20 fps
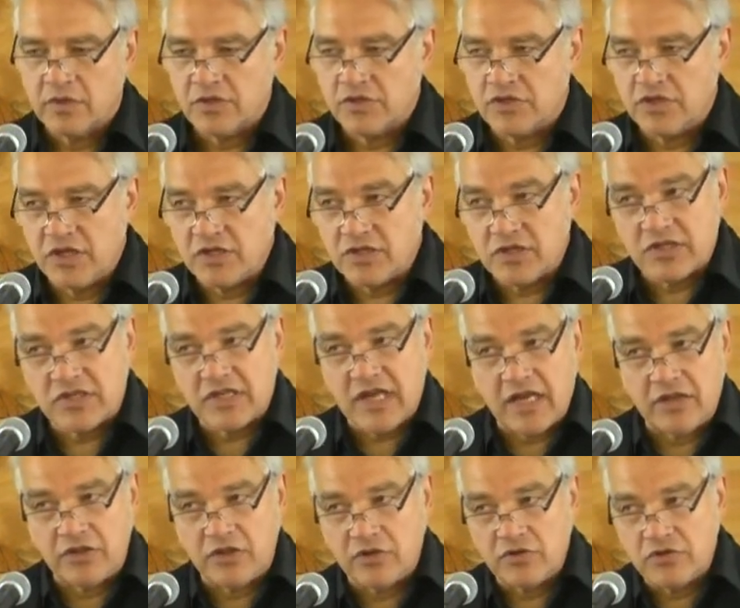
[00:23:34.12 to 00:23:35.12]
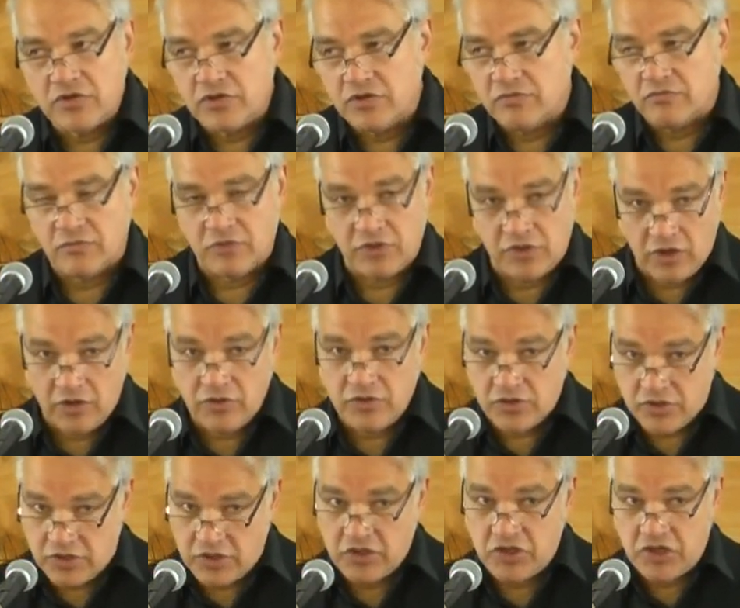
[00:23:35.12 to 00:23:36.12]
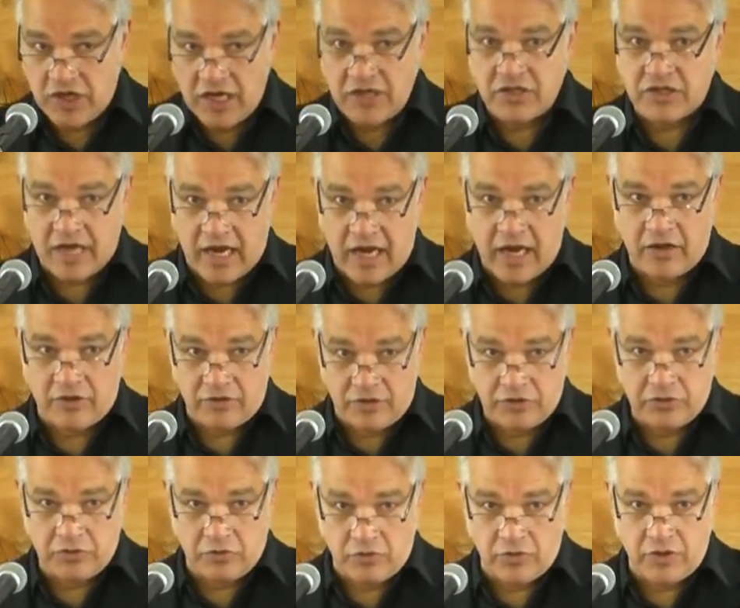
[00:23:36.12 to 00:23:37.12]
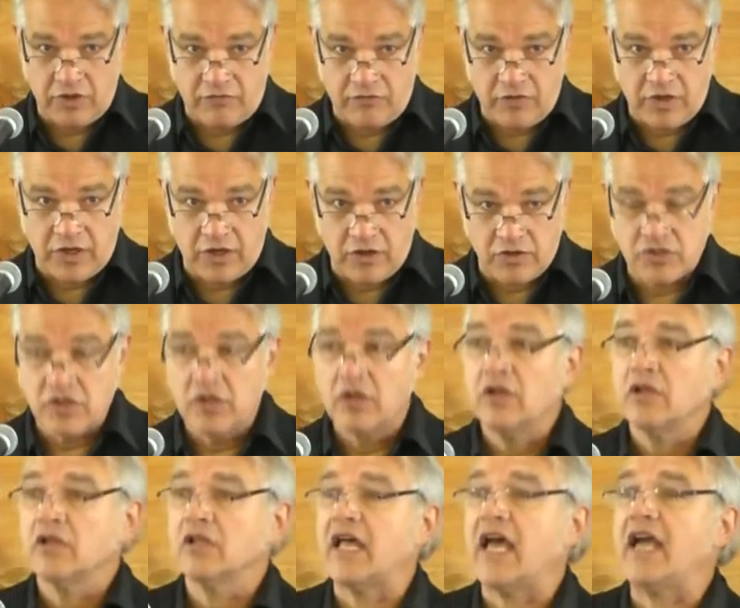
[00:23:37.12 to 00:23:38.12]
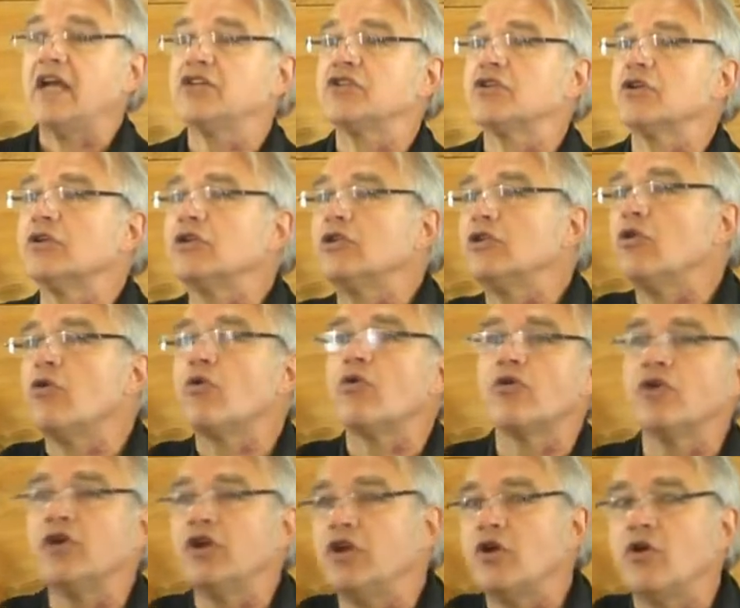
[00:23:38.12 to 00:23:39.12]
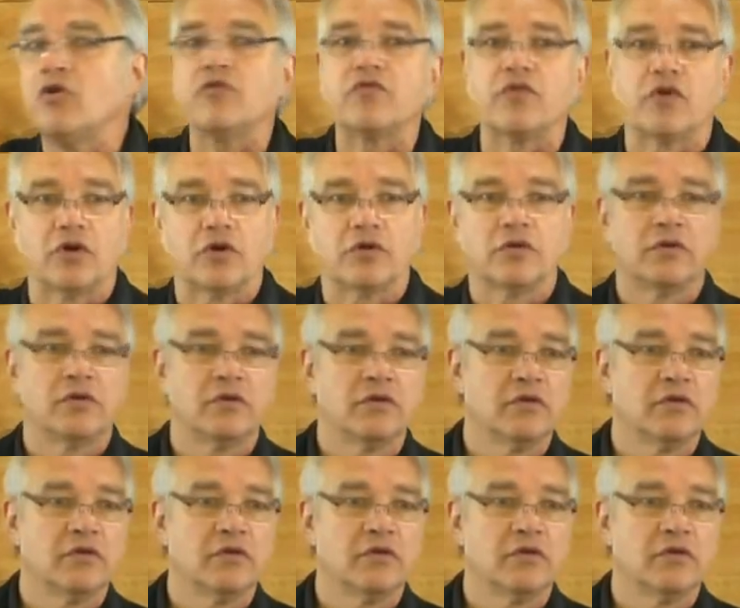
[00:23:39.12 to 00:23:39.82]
As Jesus said, those those Gentile authority figures like to lord it over.